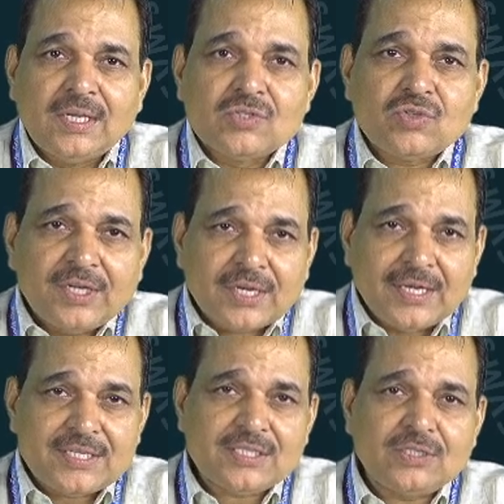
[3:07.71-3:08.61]
So in
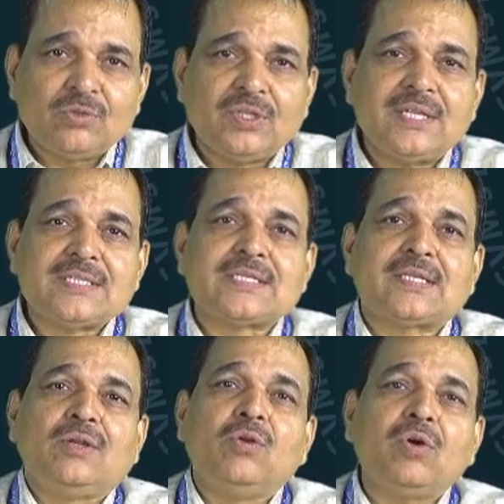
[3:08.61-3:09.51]
relation to their
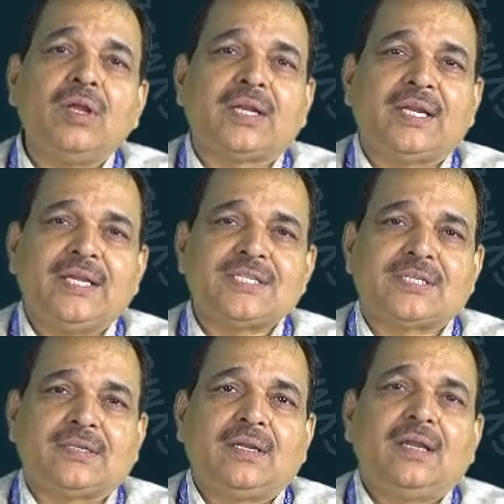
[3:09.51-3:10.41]
local
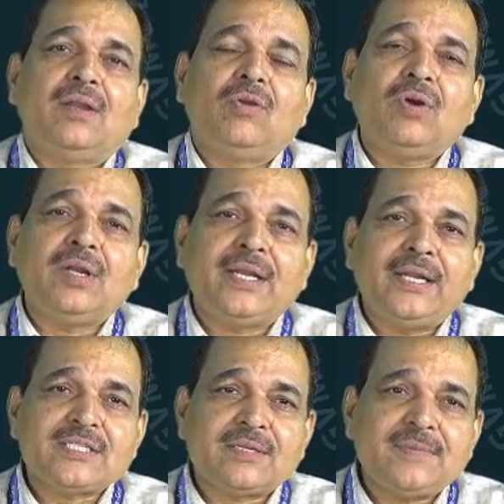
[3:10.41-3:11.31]
relation
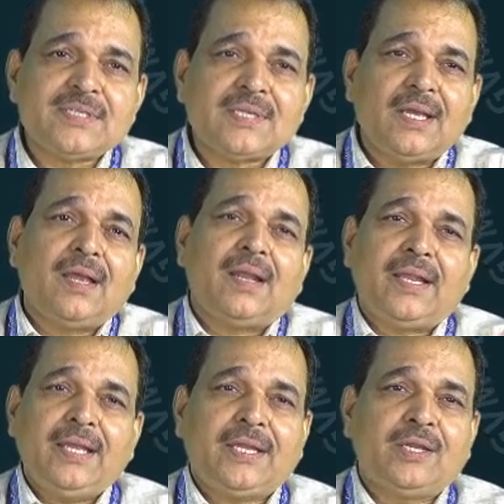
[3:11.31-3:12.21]
means,
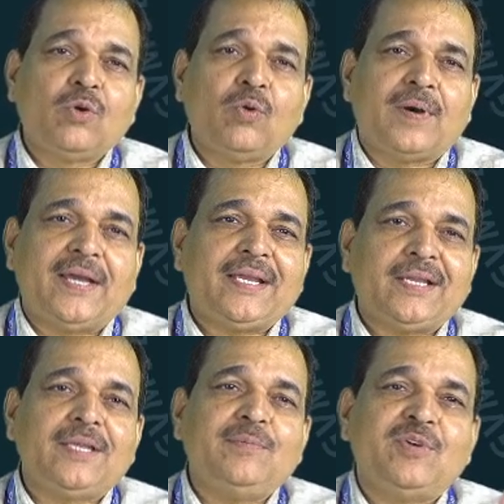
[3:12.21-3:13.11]
like in Goa, I can
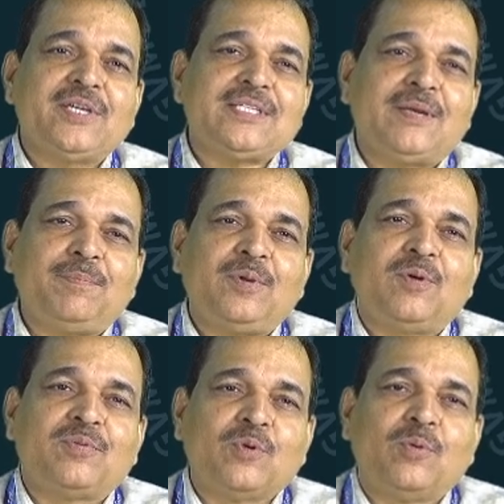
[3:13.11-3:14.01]
give you example
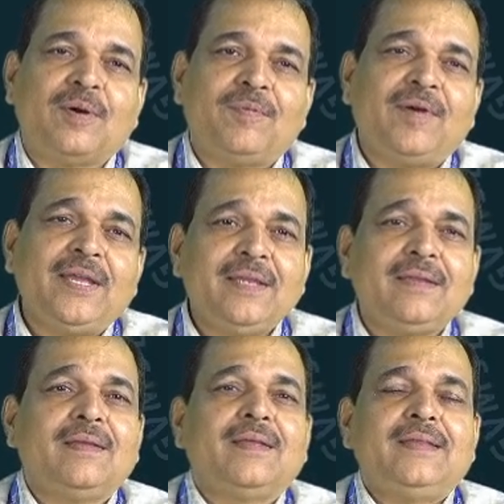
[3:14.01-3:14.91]
of Goa. Why
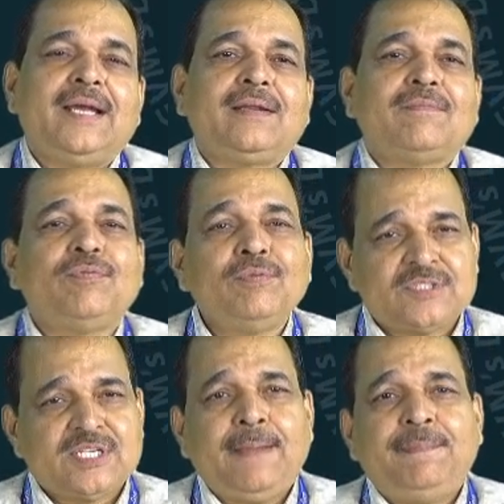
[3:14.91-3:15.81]
that
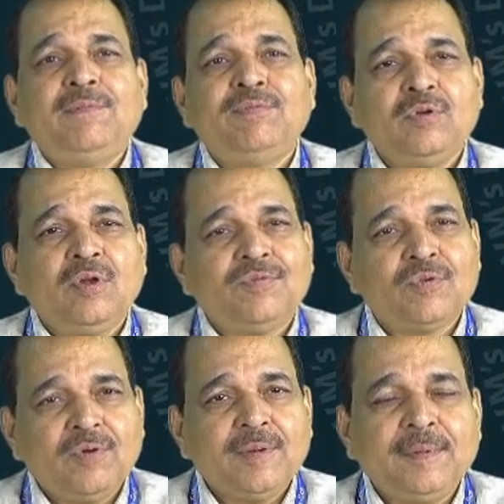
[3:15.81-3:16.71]
staple food of
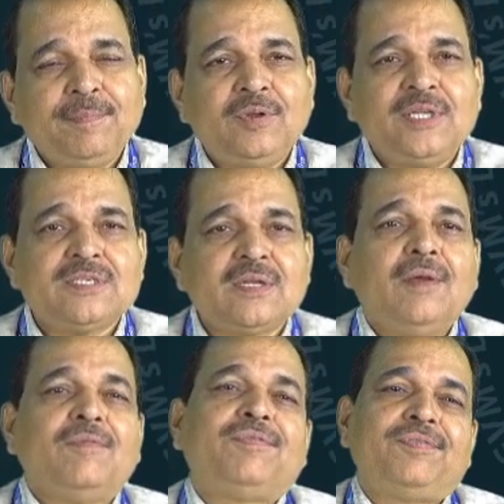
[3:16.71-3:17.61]
Goan people is
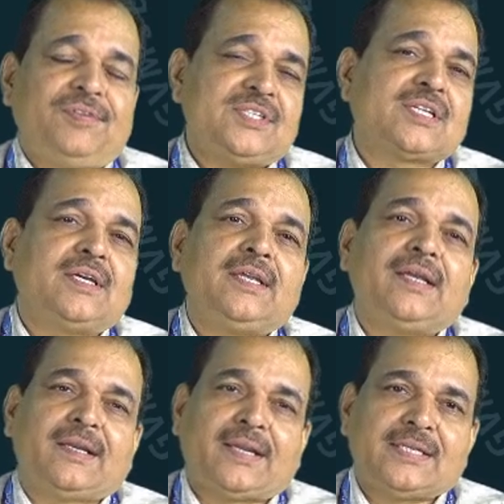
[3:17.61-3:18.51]
fish curry
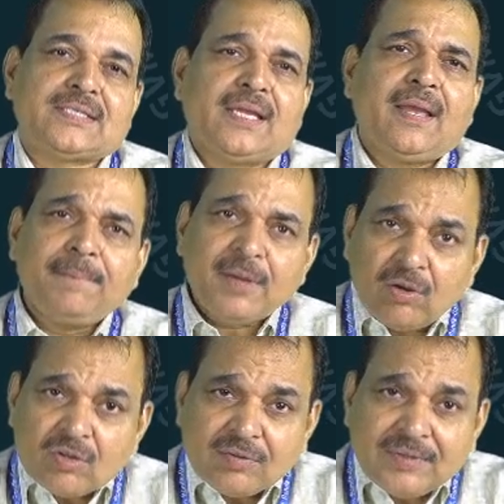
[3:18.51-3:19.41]
and rice?
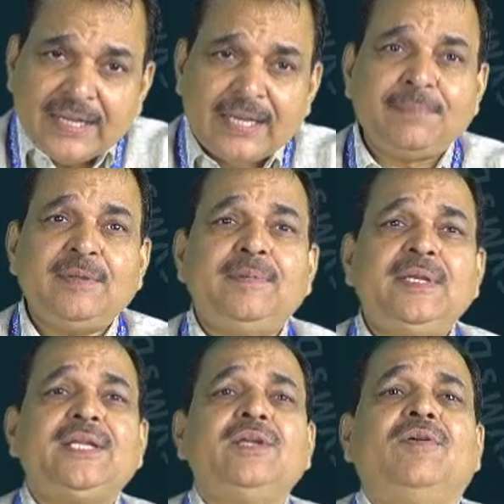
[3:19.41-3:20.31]
Because of that
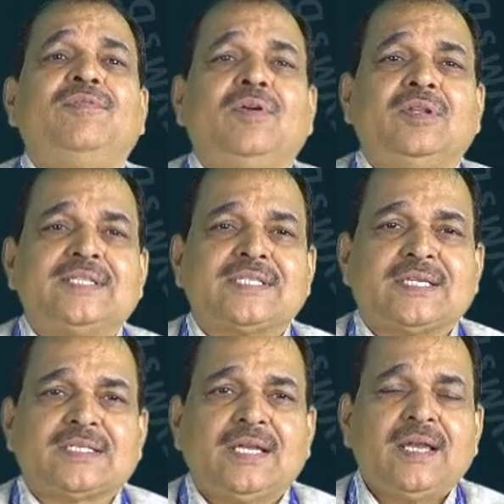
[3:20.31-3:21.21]
availability of all these
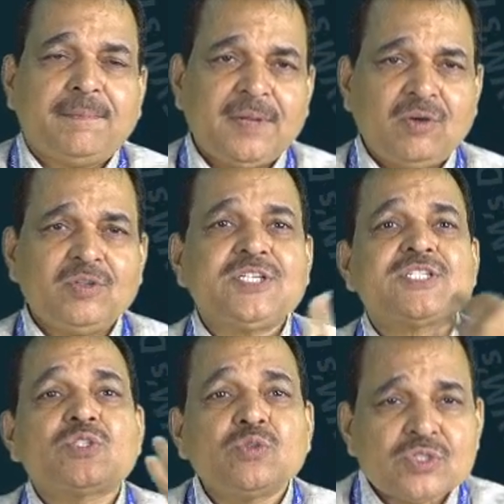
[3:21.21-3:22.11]
things, because it
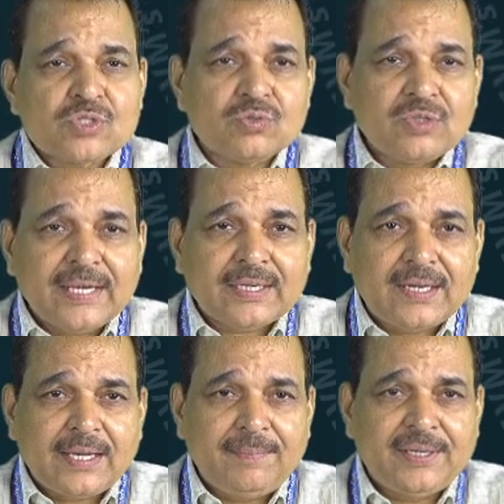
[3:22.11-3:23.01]
suits to that
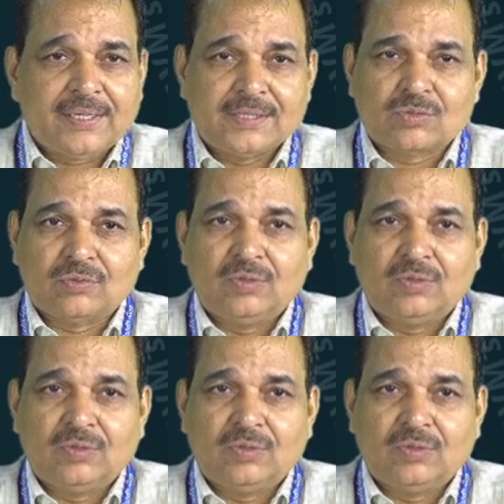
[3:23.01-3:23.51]
climate also.